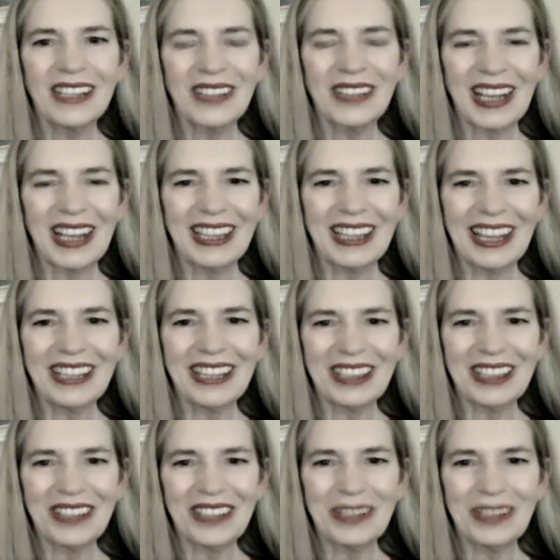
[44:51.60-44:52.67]
I know.
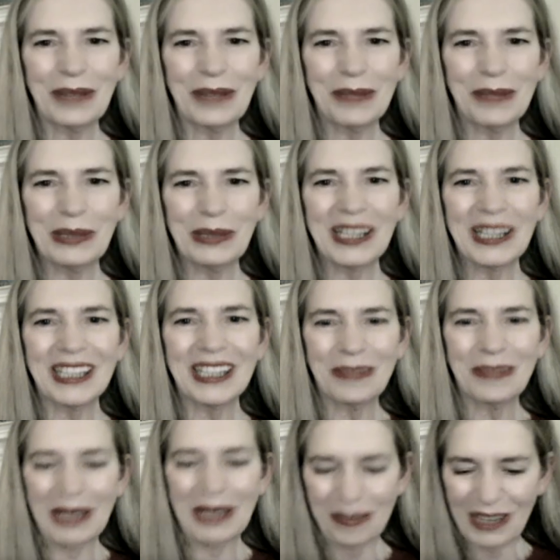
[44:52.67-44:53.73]
They're in my book, in
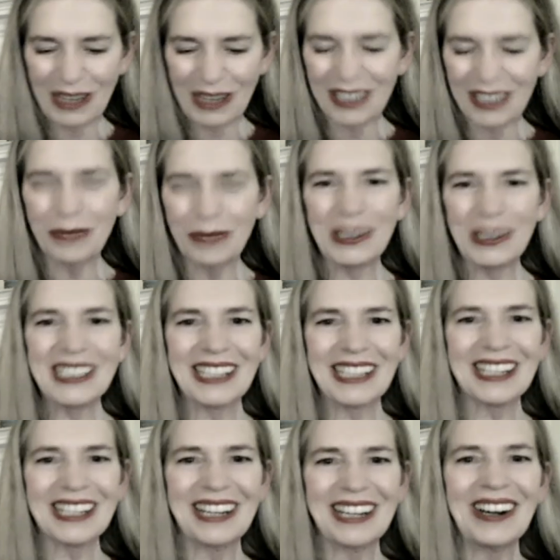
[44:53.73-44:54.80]
my new book,
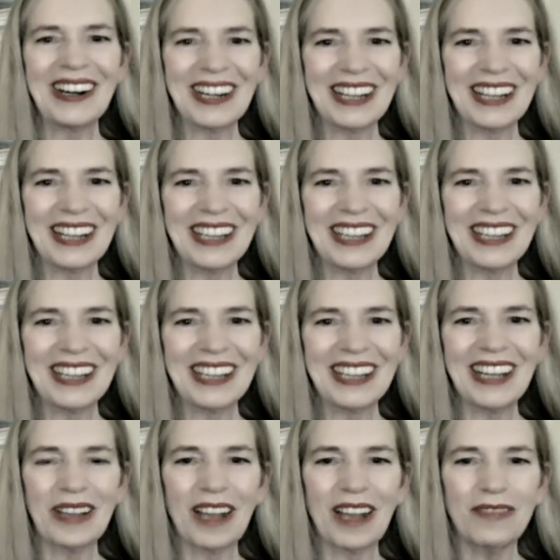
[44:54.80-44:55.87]
Silicon Heartland. Yeah,
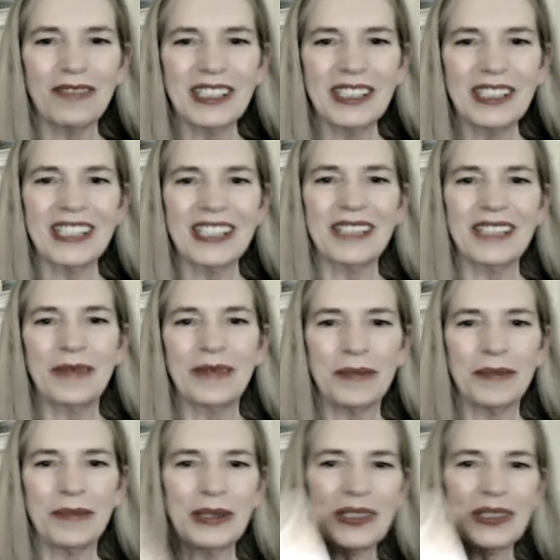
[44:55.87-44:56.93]
I visited
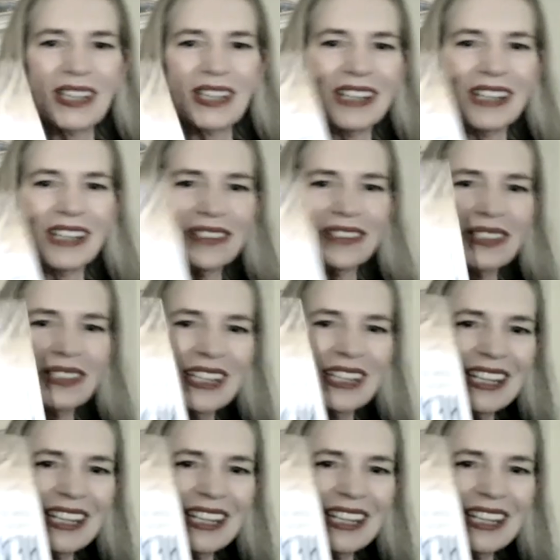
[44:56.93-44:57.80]
Pure Cycle.